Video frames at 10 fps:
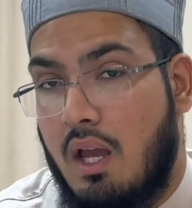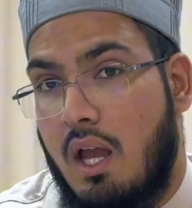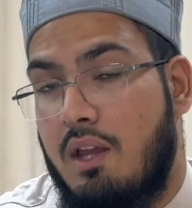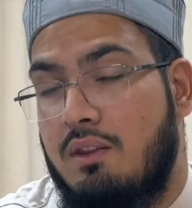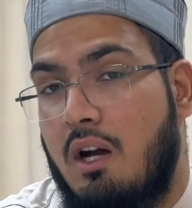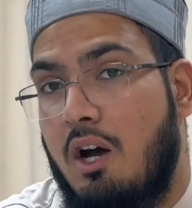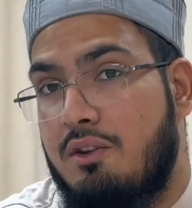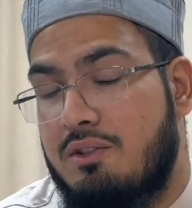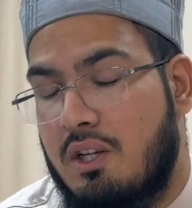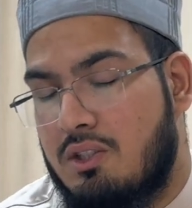And the
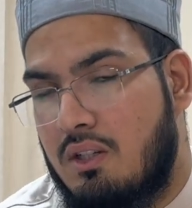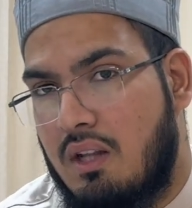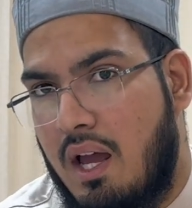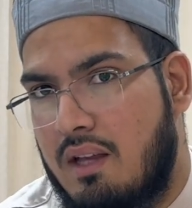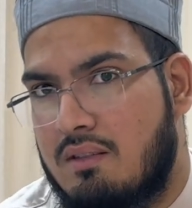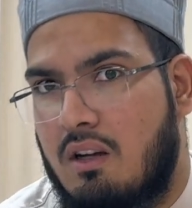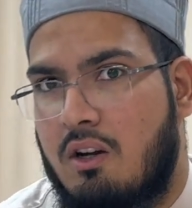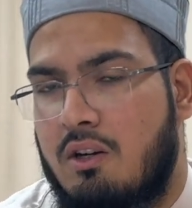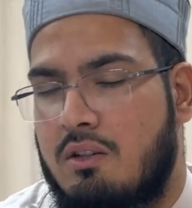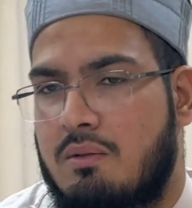other section it has
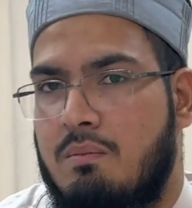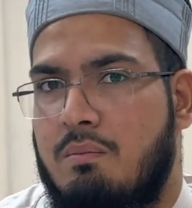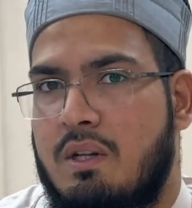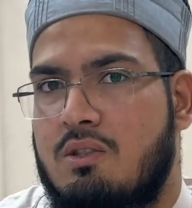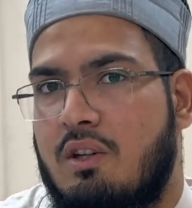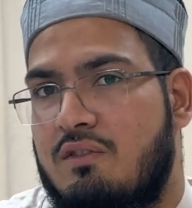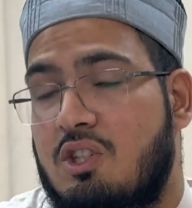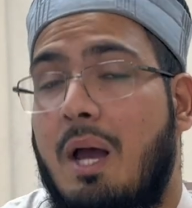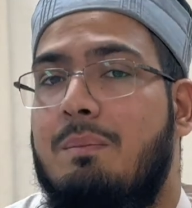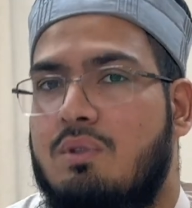are a bunch of
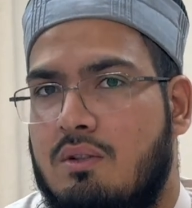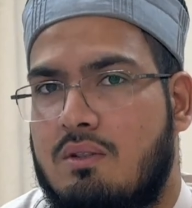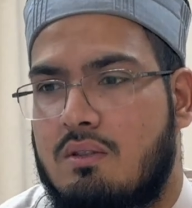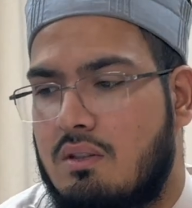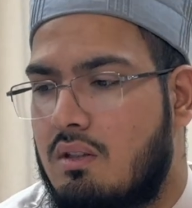chapters,